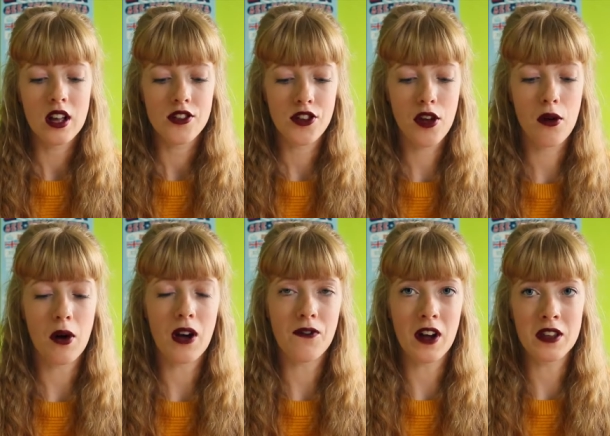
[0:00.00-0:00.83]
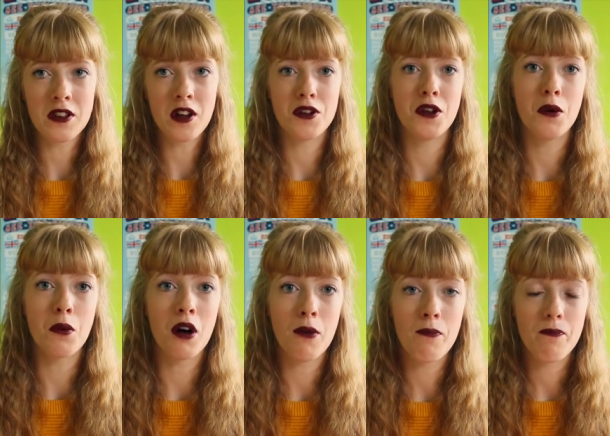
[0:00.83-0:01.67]
So I finally got a new
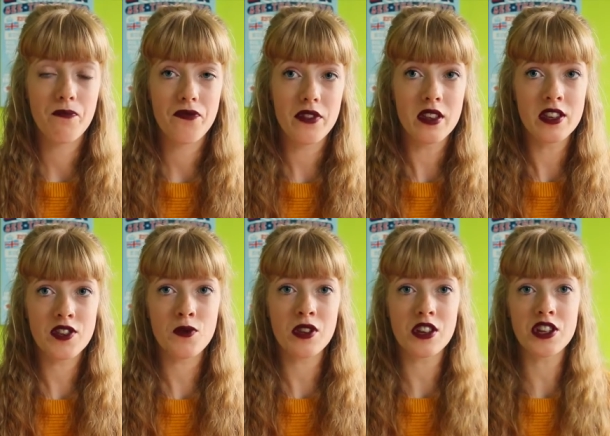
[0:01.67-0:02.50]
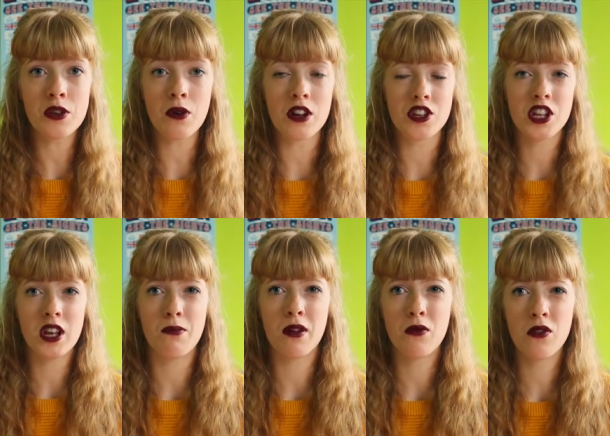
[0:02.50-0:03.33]
one. And this was actually quite
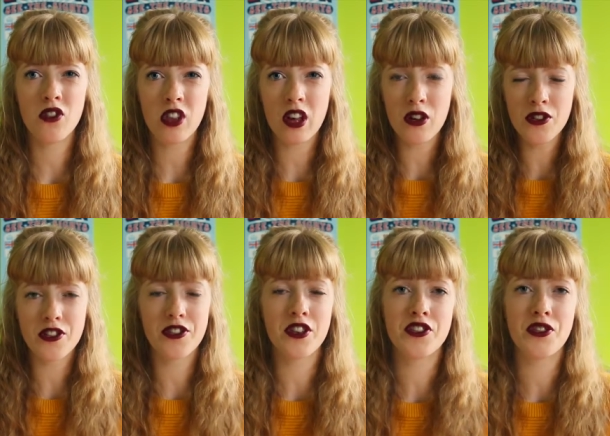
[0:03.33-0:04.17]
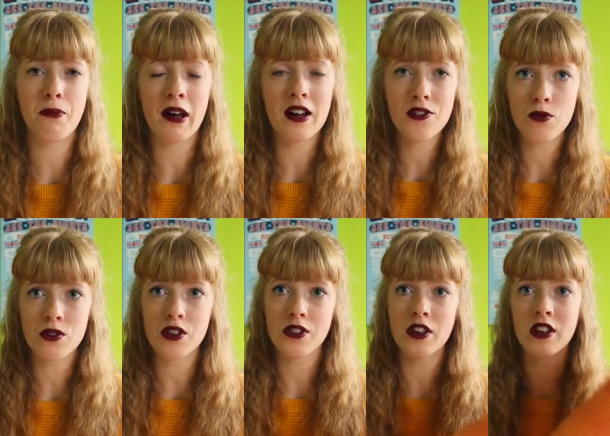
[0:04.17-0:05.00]
cheap. It was like under £30,
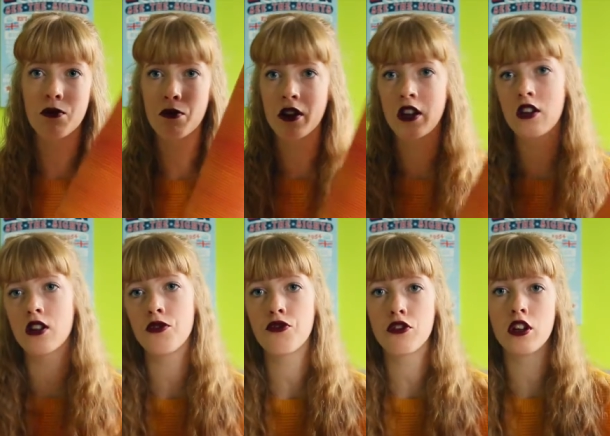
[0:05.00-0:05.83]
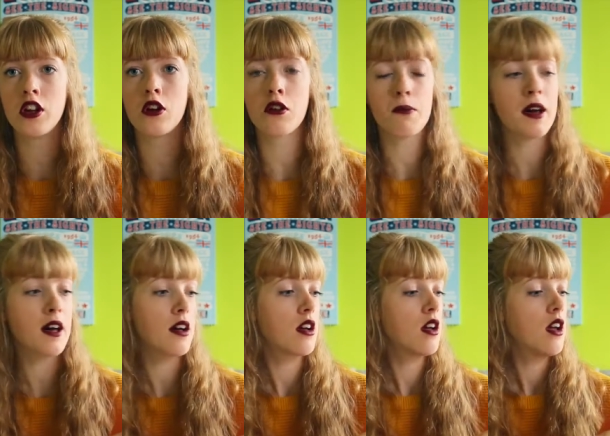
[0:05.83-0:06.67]
which I think is pretty good for a yoga
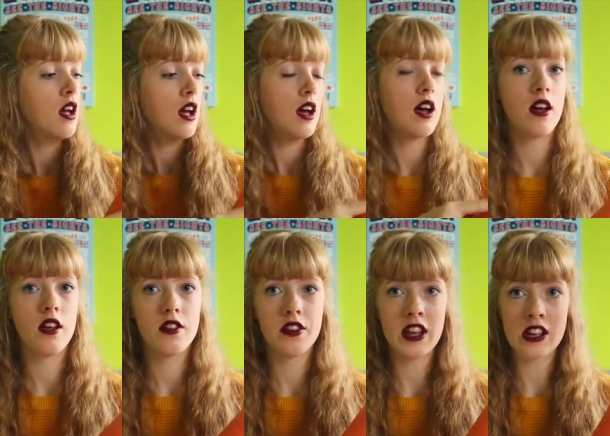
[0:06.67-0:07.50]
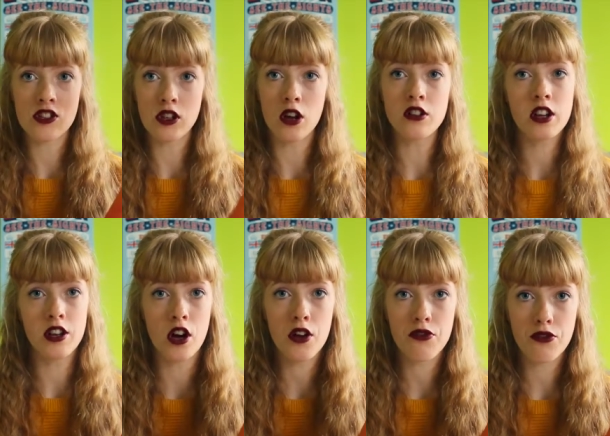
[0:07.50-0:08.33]
mat. And it's long
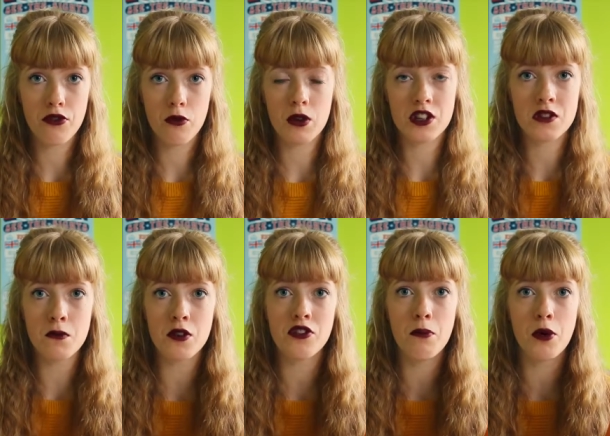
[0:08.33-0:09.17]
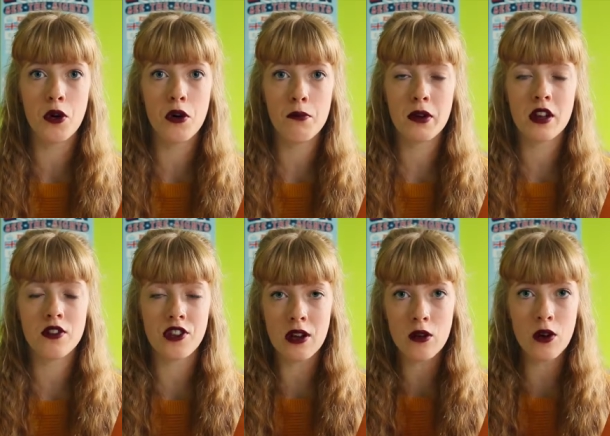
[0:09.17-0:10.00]
enough, which is most important
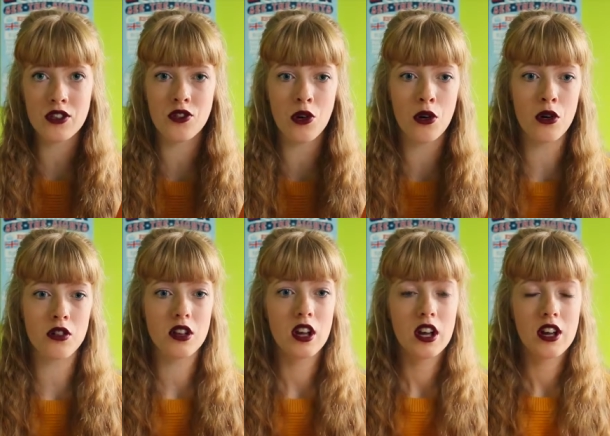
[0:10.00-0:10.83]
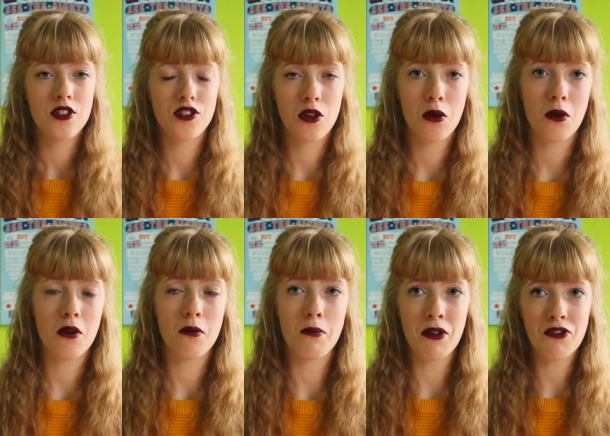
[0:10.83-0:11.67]
because I'm quite tall.
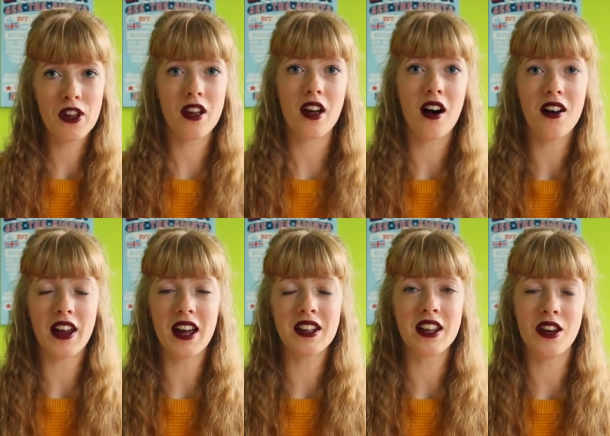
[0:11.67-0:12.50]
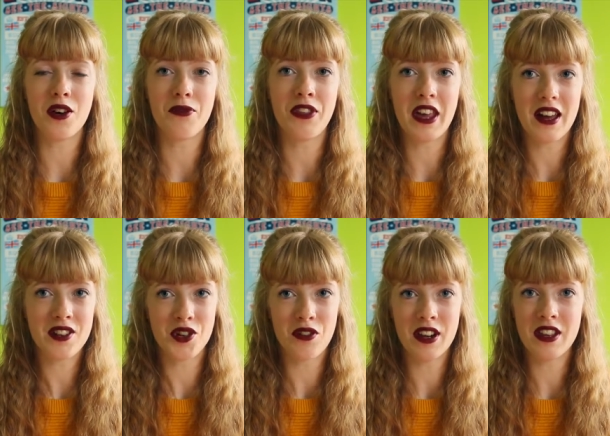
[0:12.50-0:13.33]
So my feet aren't hanging off the
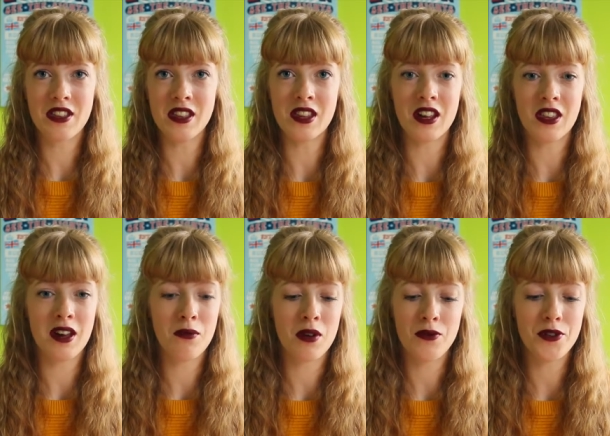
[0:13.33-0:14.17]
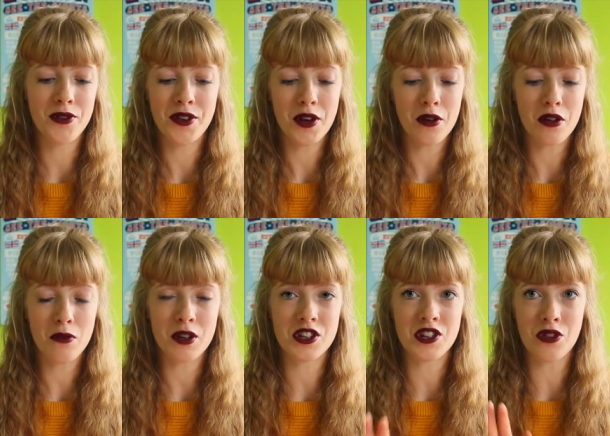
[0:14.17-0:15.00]
edge or anything like that when I'm doing yoga,
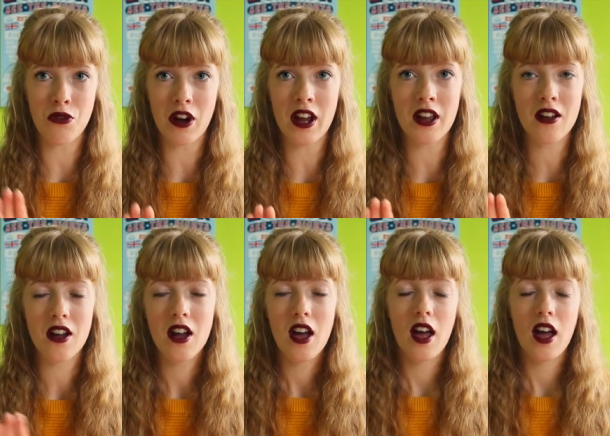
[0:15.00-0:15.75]
which is great.